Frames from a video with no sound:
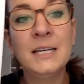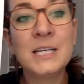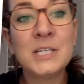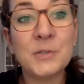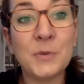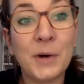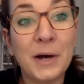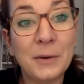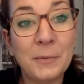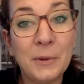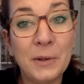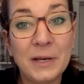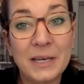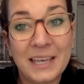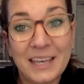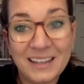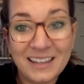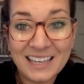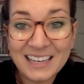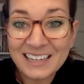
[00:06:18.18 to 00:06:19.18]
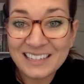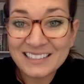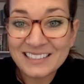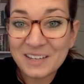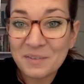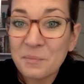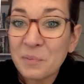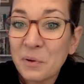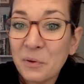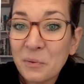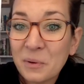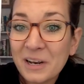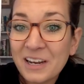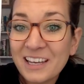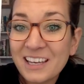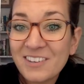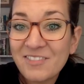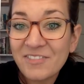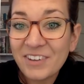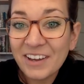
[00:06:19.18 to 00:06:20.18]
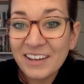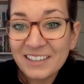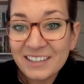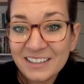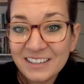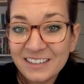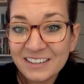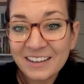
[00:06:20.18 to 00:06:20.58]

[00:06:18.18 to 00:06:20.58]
So I will, again, like I said, pull what I can find,